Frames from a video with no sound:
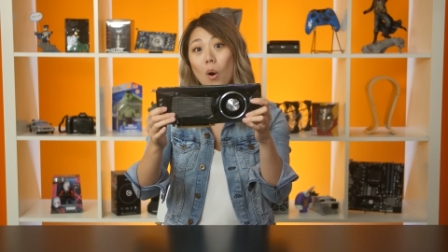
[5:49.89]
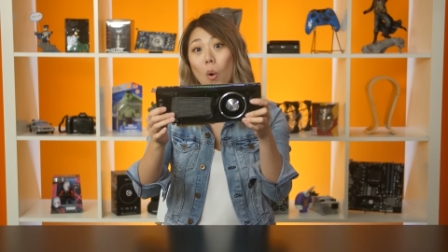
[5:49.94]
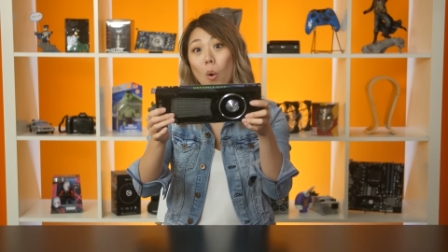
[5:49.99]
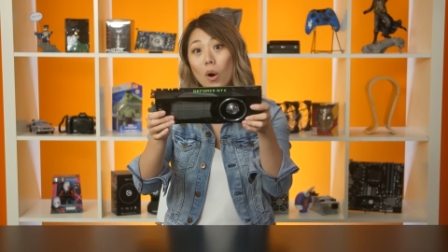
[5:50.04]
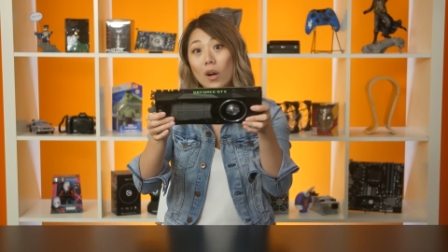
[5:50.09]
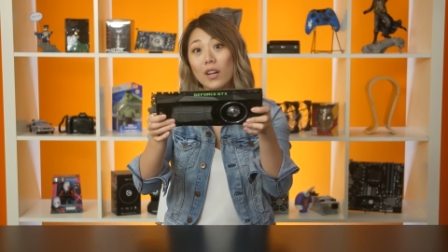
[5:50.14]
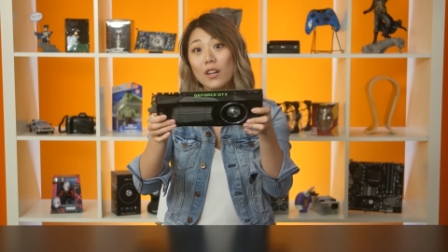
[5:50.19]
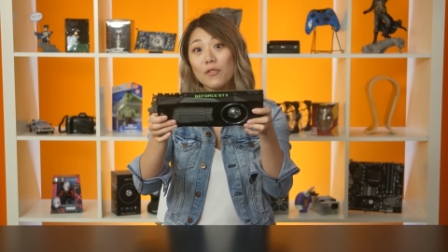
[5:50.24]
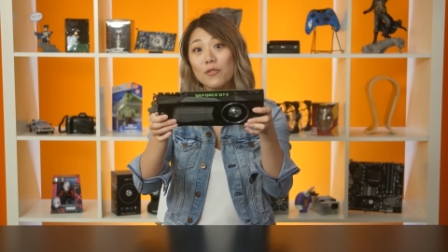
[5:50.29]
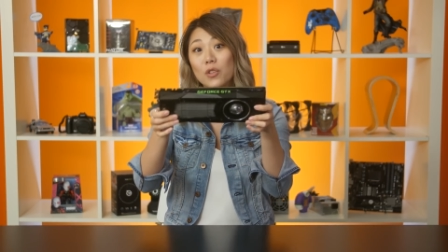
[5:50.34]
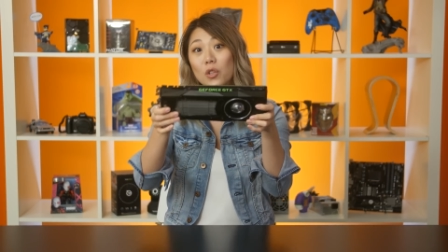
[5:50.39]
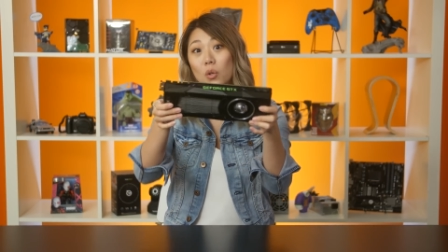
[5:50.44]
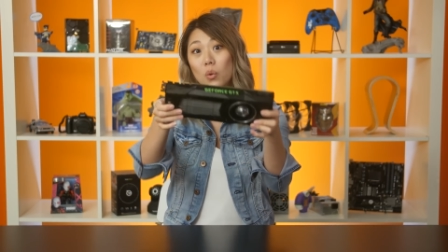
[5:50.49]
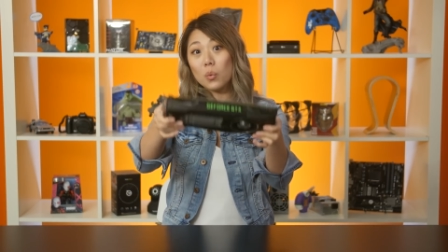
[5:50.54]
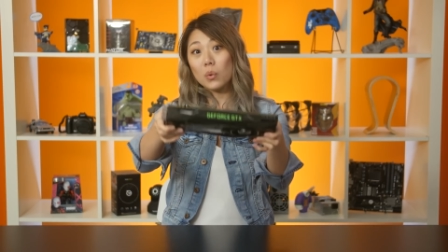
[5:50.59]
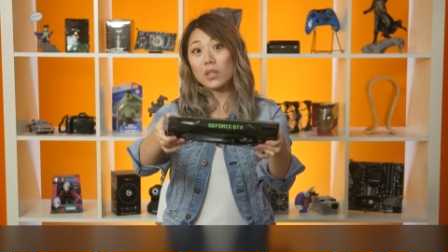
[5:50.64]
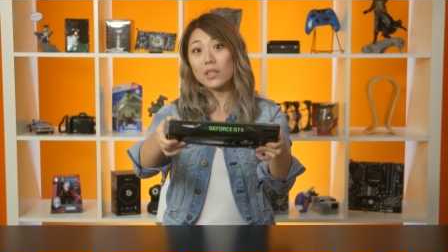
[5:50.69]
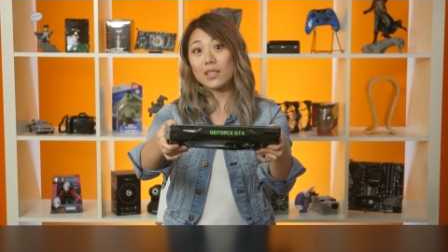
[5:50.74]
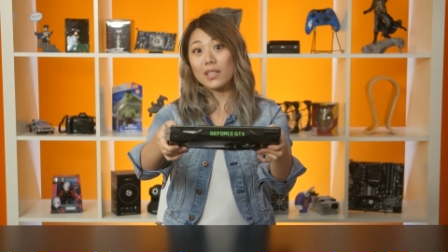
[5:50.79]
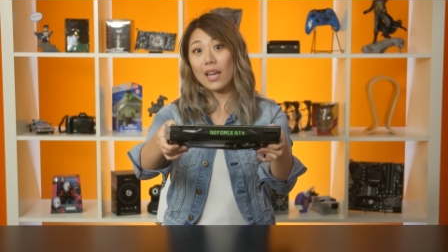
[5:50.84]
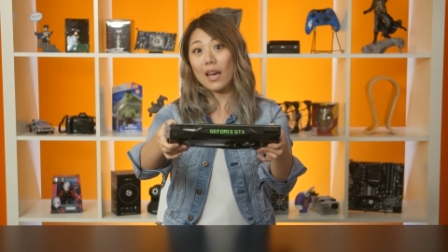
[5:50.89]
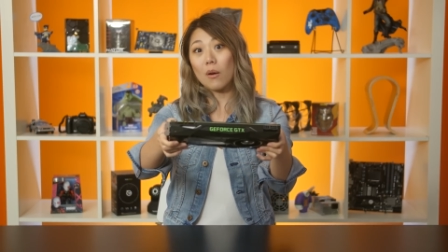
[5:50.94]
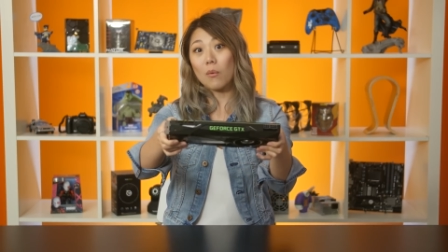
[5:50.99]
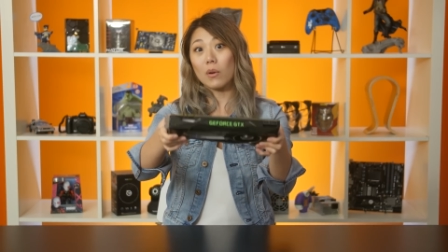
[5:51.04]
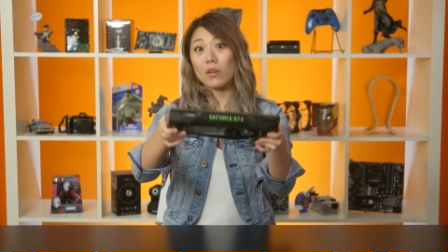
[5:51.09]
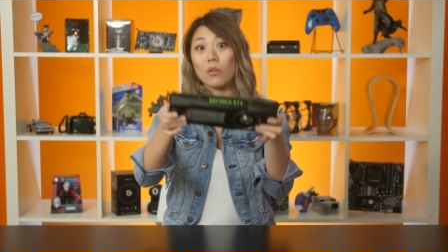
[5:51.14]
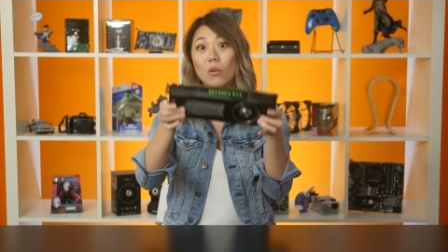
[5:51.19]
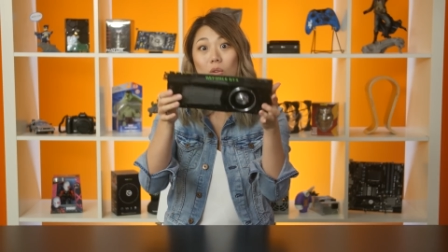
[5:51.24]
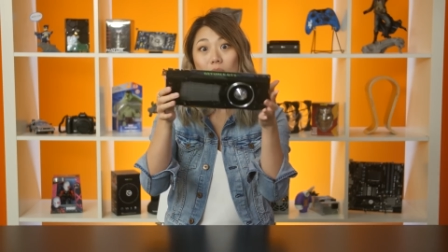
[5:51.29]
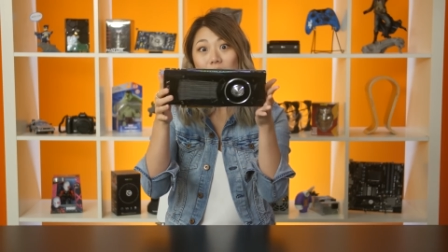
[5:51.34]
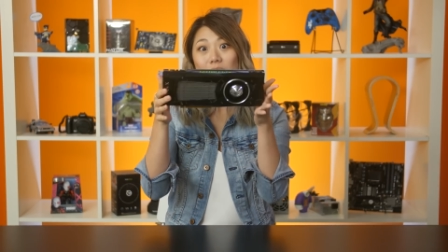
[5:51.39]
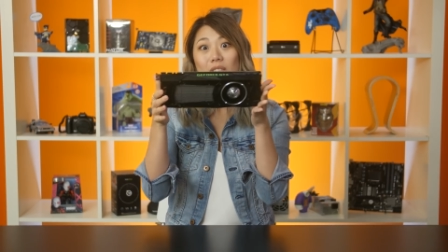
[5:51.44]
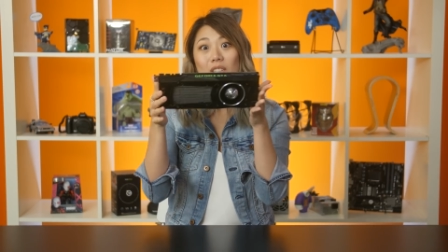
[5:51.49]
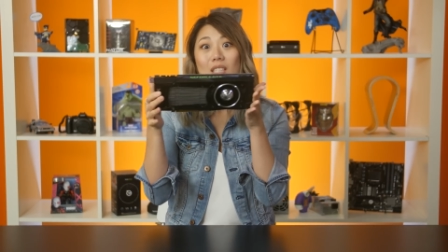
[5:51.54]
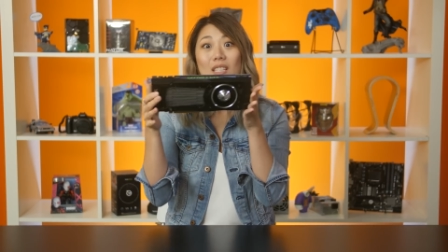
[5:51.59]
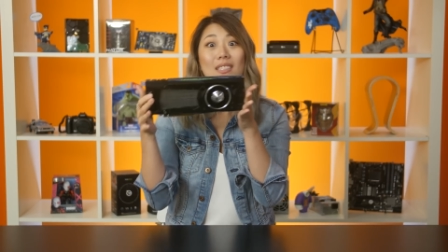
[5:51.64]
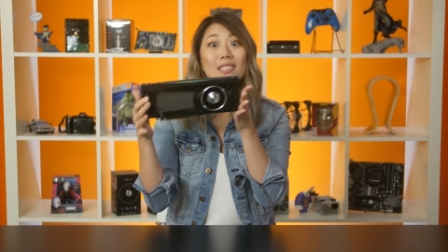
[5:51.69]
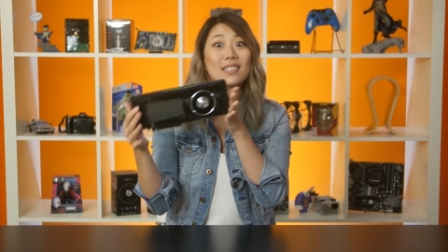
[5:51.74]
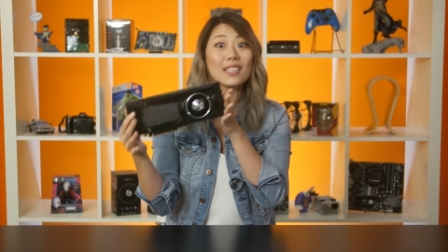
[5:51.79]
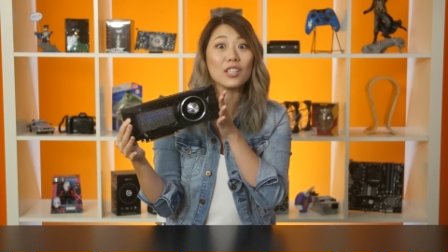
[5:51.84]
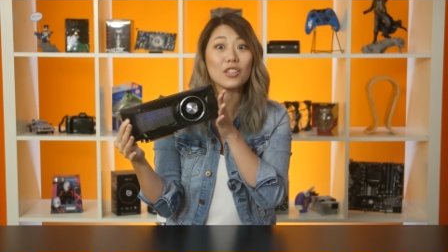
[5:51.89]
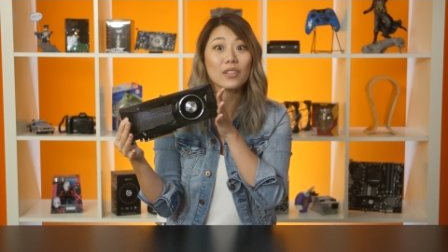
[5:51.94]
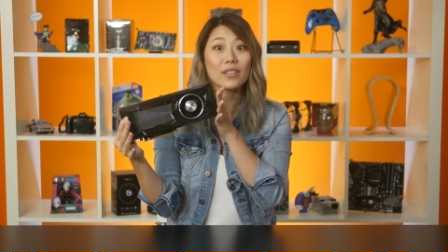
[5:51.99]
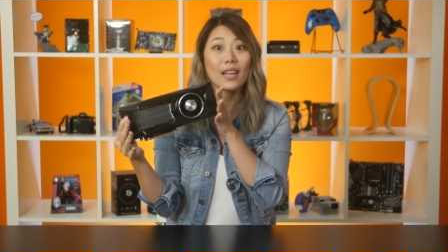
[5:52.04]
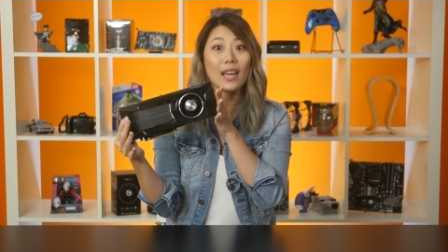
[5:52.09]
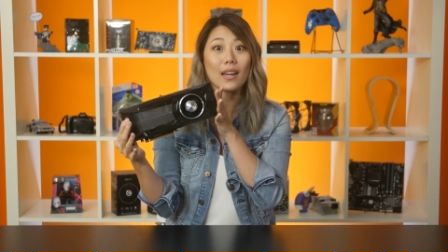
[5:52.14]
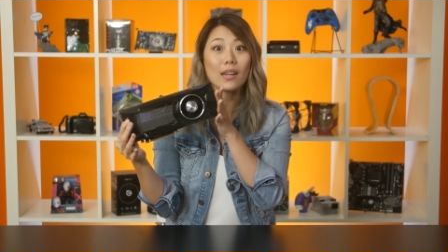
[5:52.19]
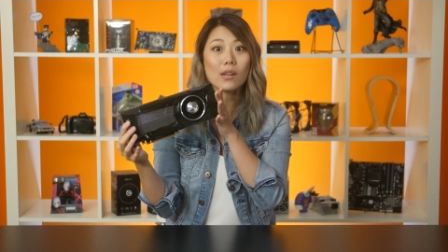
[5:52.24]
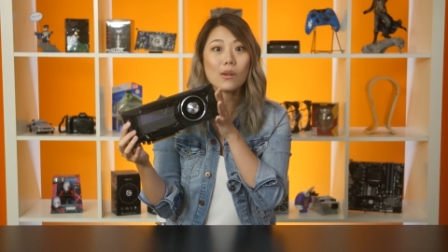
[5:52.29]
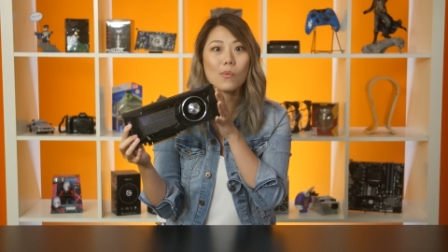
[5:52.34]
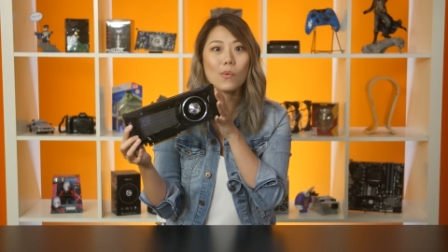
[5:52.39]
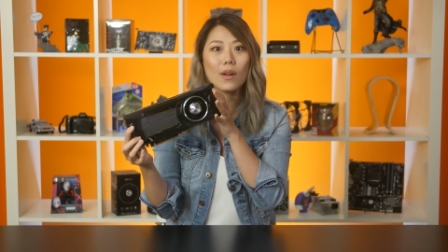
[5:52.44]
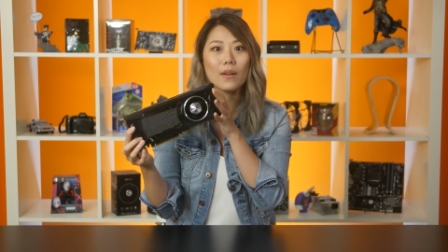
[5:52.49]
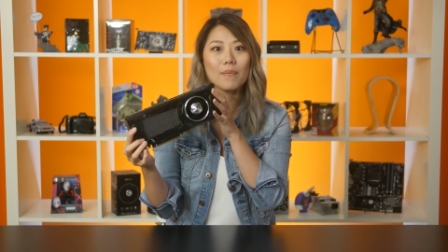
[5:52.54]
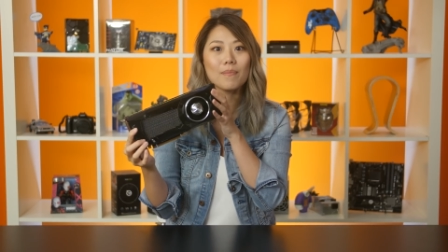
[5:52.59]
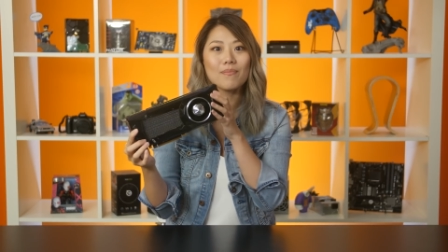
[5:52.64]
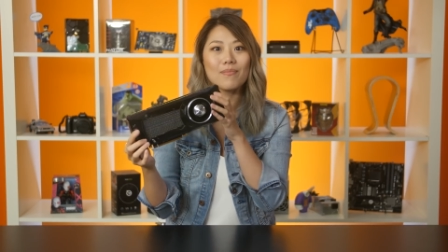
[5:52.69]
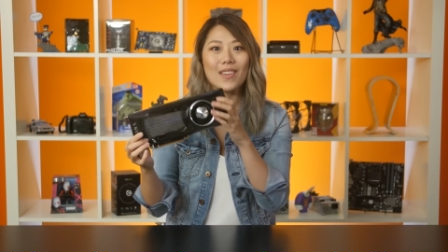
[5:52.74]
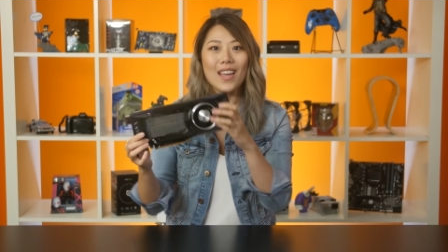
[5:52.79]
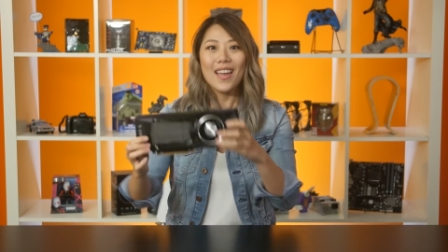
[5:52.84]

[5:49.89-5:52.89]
or if you would get one or even consider getting one.